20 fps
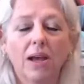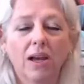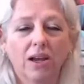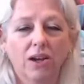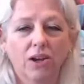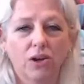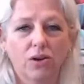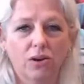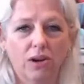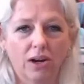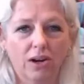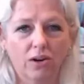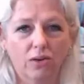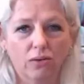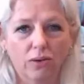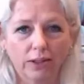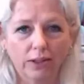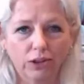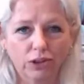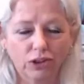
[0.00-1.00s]
You can
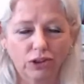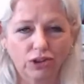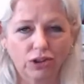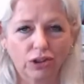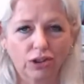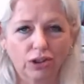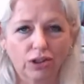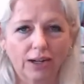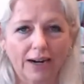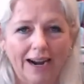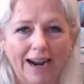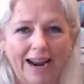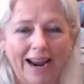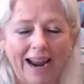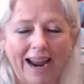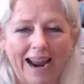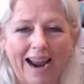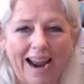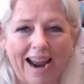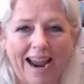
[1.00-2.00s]
register,
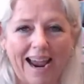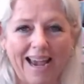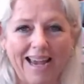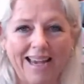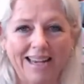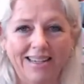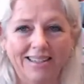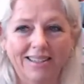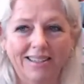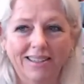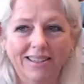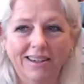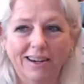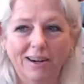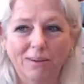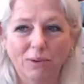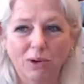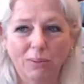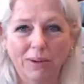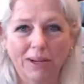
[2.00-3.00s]
and
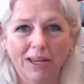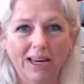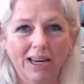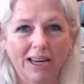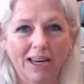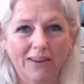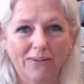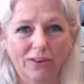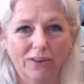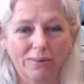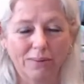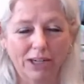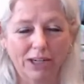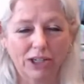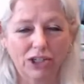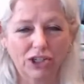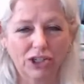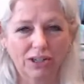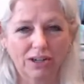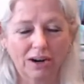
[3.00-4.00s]
you'll be getting
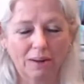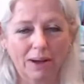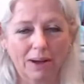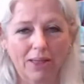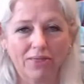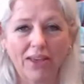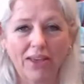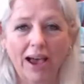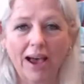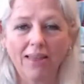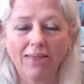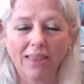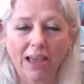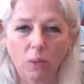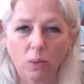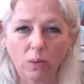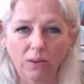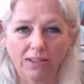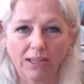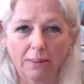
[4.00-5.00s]
information about that.
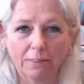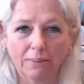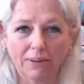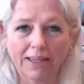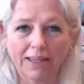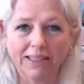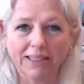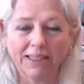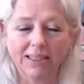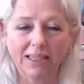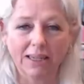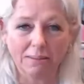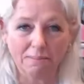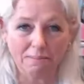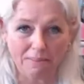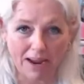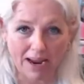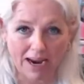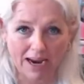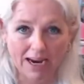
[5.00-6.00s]
That will take place
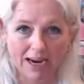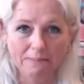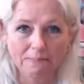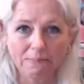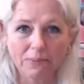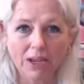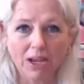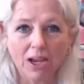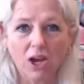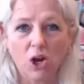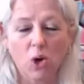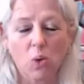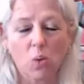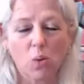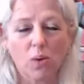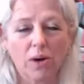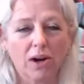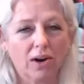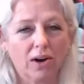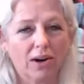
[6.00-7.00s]
in May.
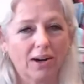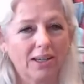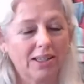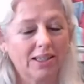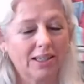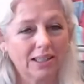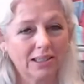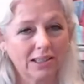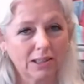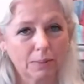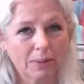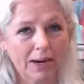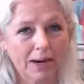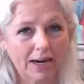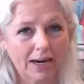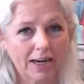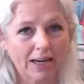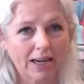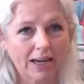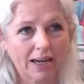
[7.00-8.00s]
We are
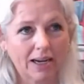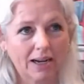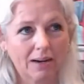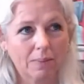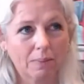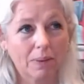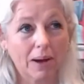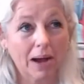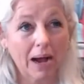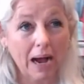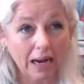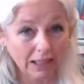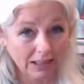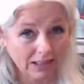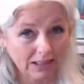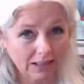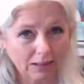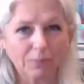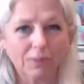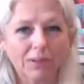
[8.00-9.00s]
anticipating
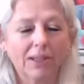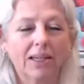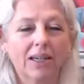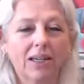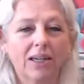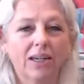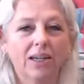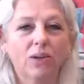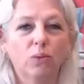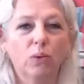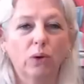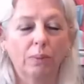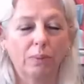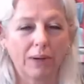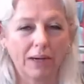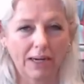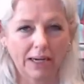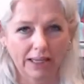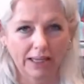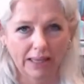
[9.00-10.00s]
possibly
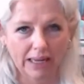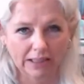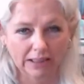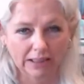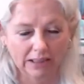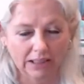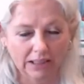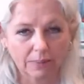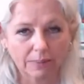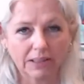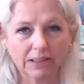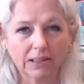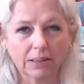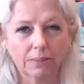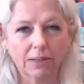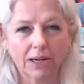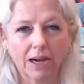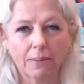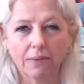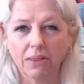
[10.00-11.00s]
repeating that summit
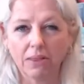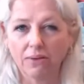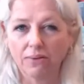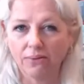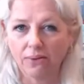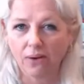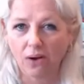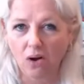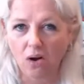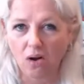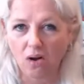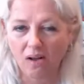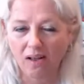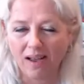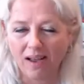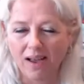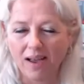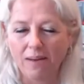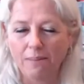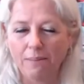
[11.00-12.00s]
sometime in the fall,
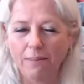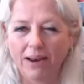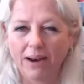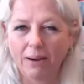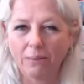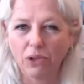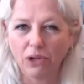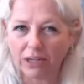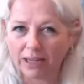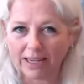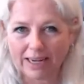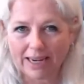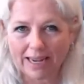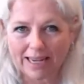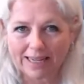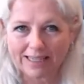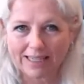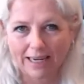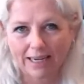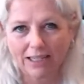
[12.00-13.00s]
but I'm looking
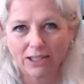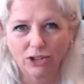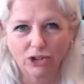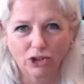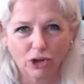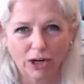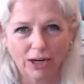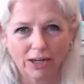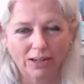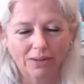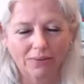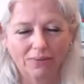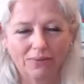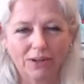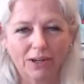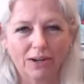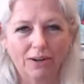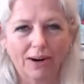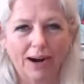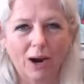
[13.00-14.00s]
at dates, trying to
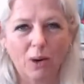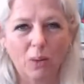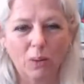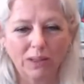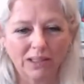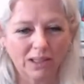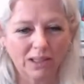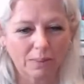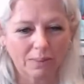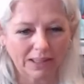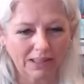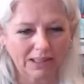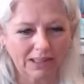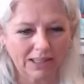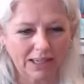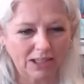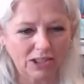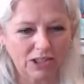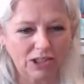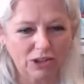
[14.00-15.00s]
figure out what's the best
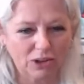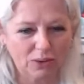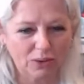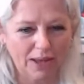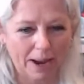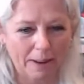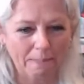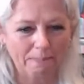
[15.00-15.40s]
date to do that.